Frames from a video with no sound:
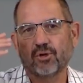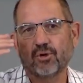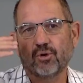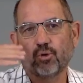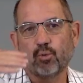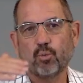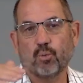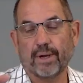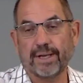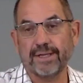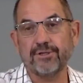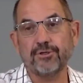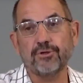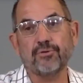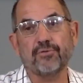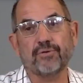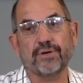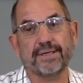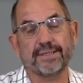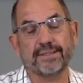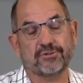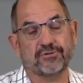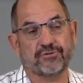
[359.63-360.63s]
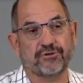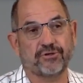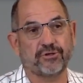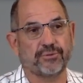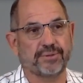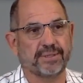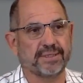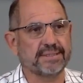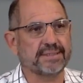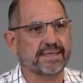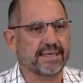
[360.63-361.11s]
When you read through
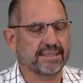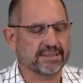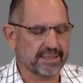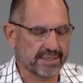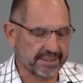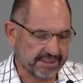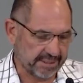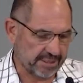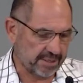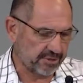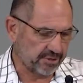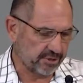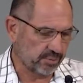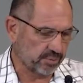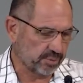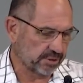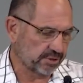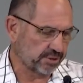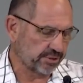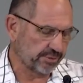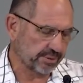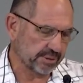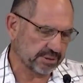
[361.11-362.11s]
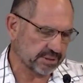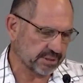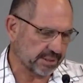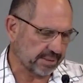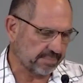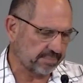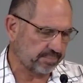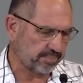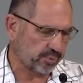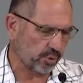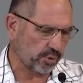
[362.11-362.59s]
it, as I know you will do at
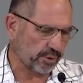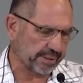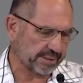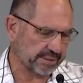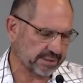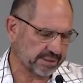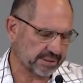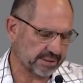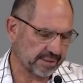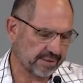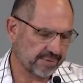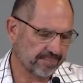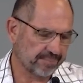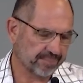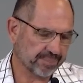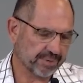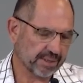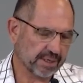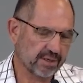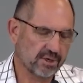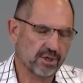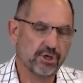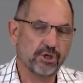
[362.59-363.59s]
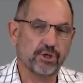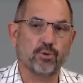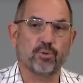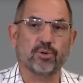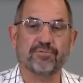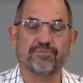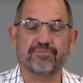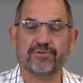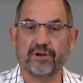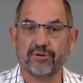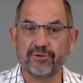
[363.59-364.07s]
some point, you will
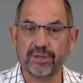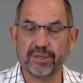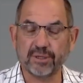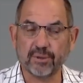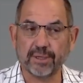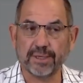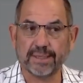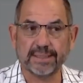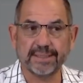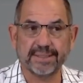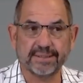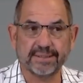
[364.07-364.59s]
very quickly